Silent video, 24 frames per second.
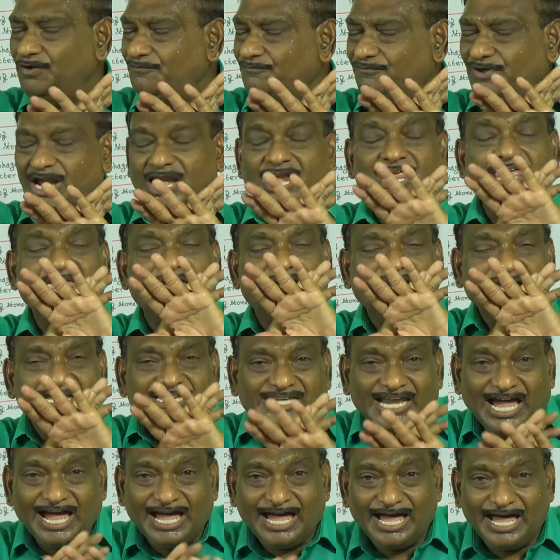will
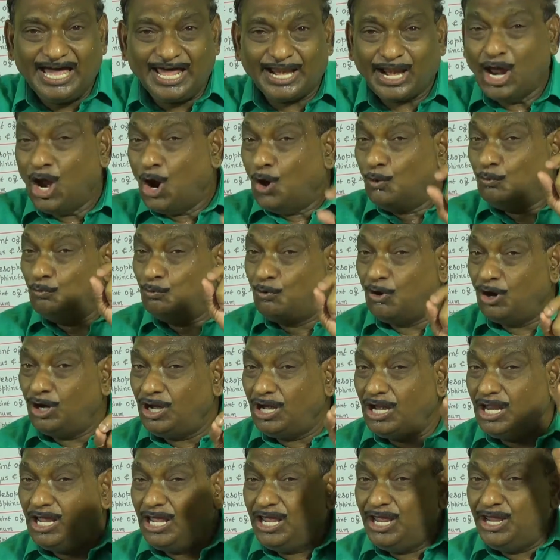enter
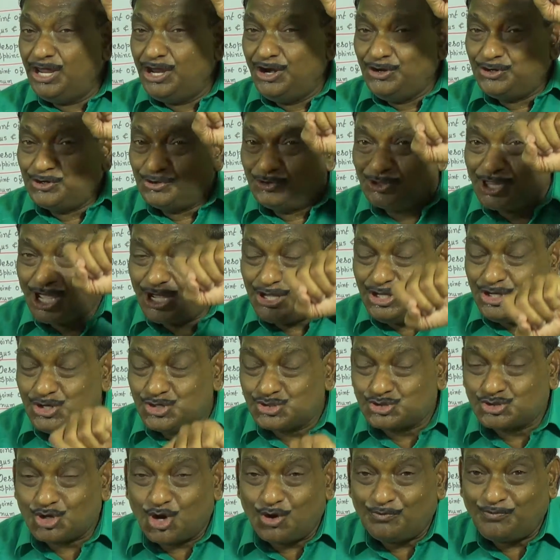only into the
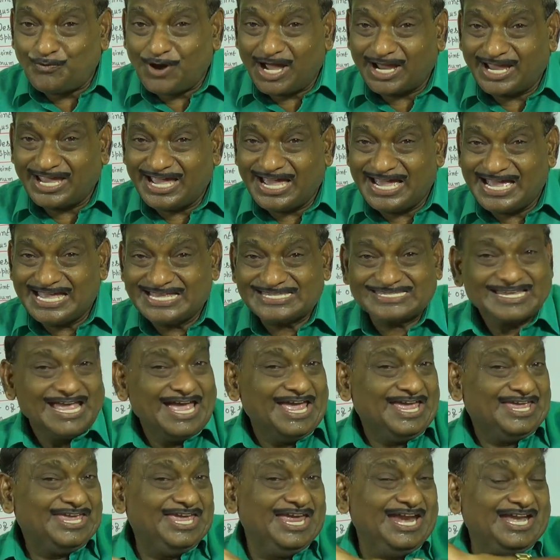esophagus.
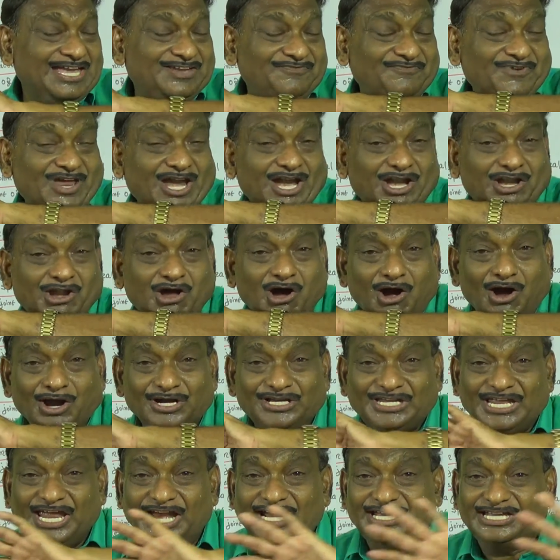It will
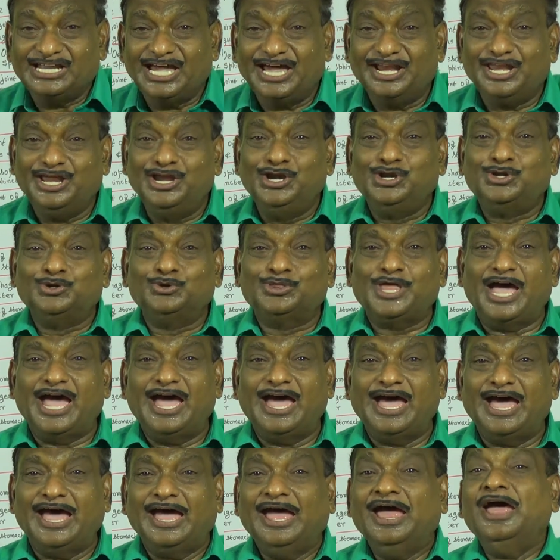not enter into
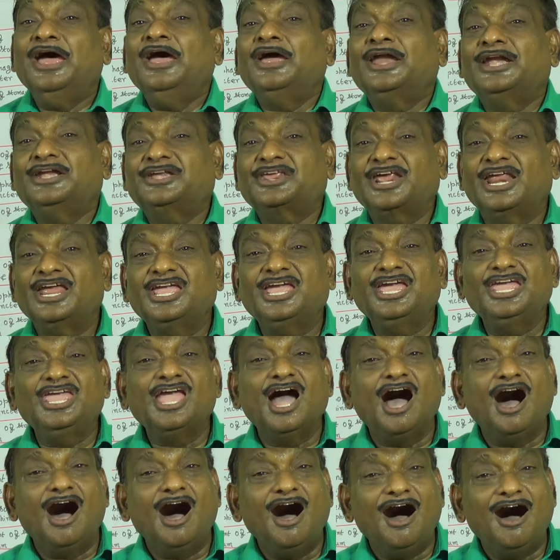the
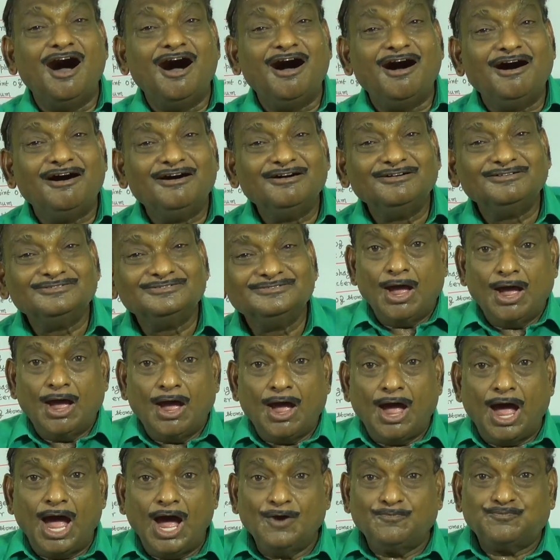trachea.
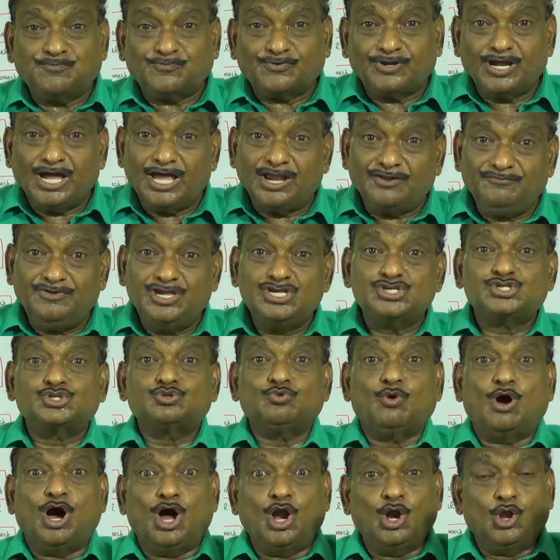After we
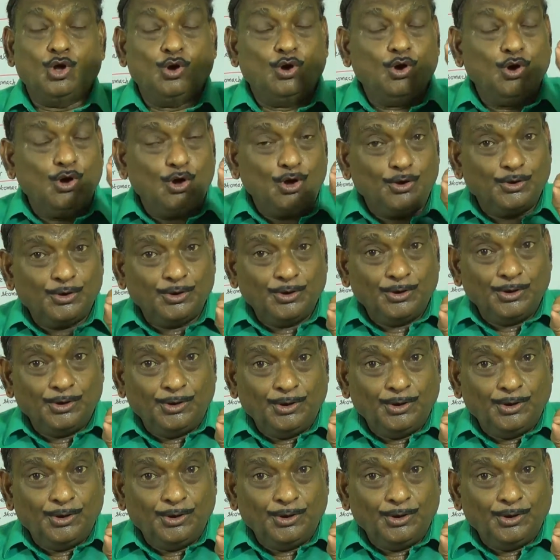swallow